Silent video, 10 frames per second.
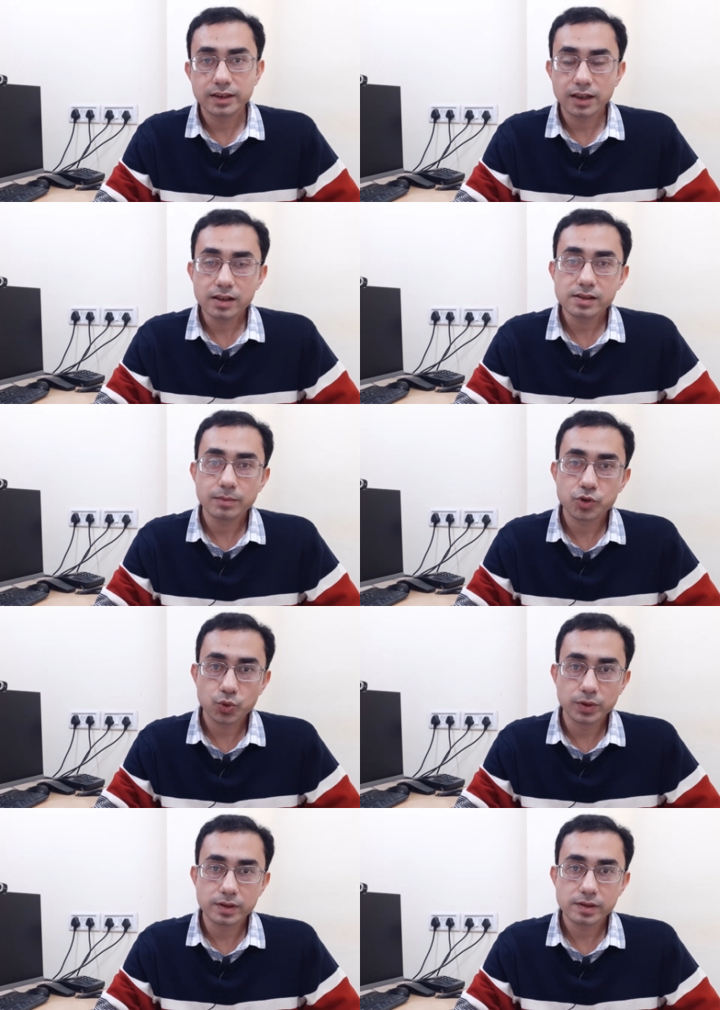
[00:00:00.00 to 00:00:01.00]
there are some
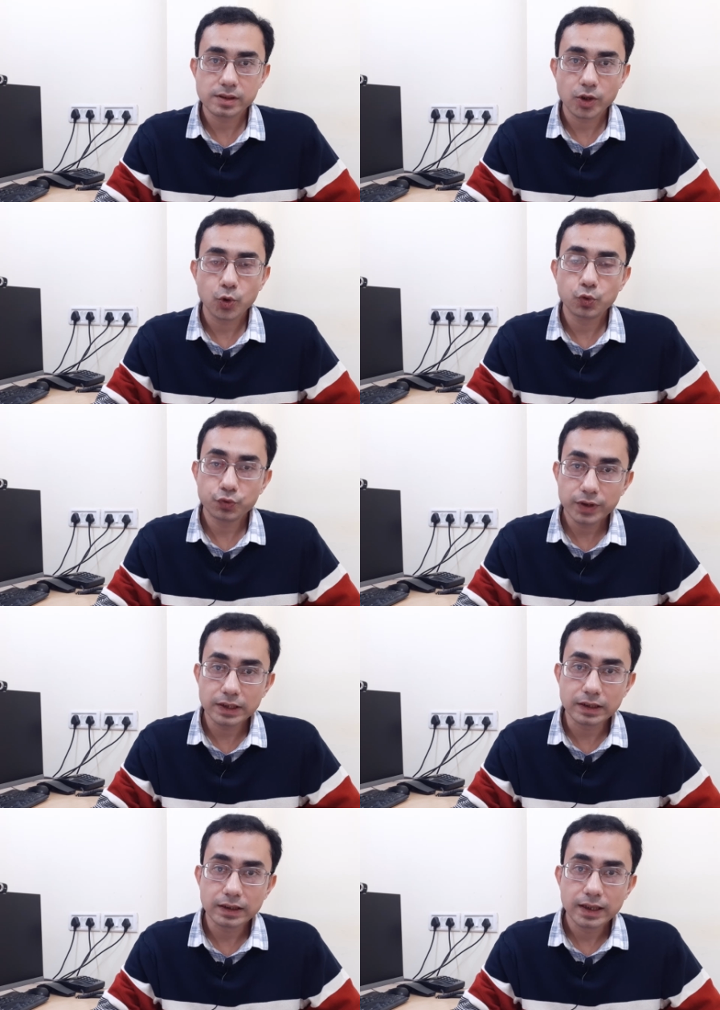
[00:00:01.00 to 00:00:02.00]
students who
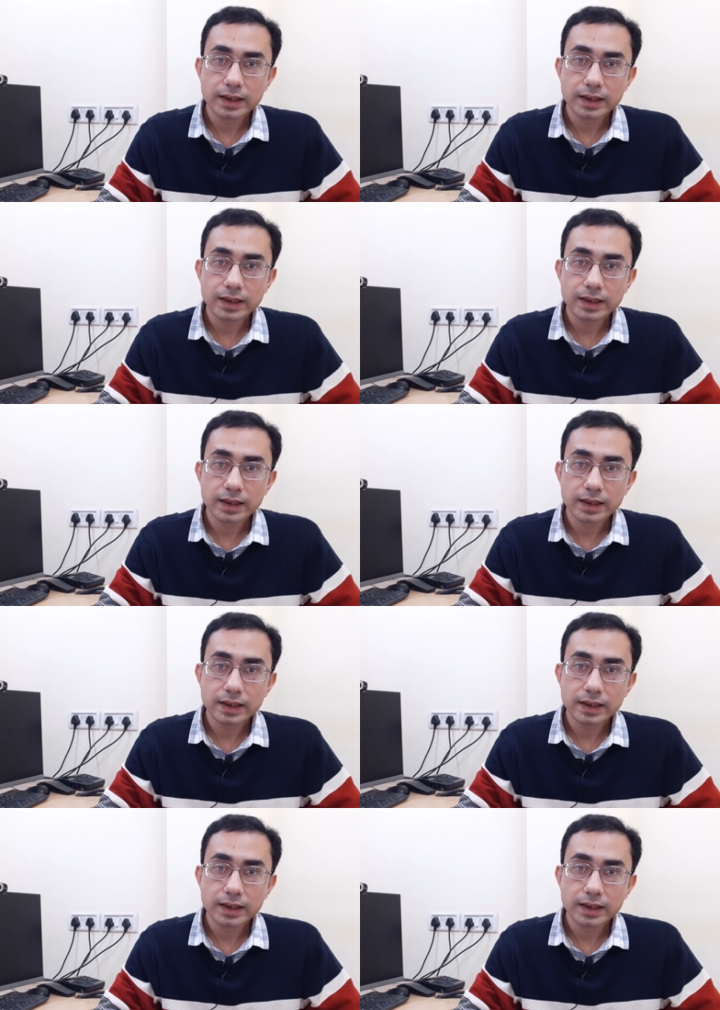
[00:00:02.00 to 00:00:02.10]
feel